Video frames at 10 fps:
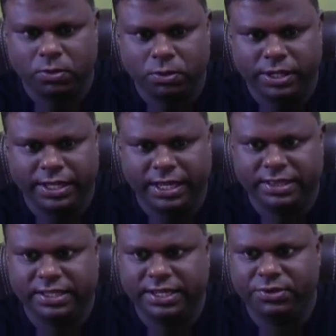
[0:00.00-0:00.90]
okay,
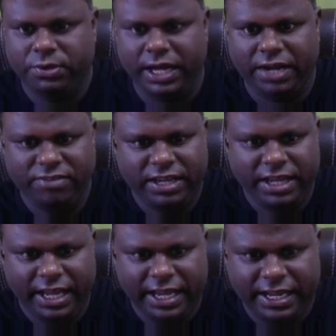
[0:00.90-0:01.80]
and then you have
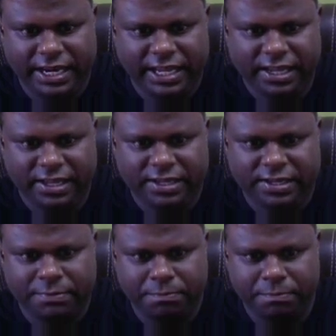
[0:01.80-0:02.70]

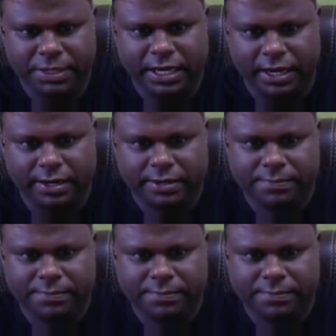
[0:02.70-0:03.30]
NaBr,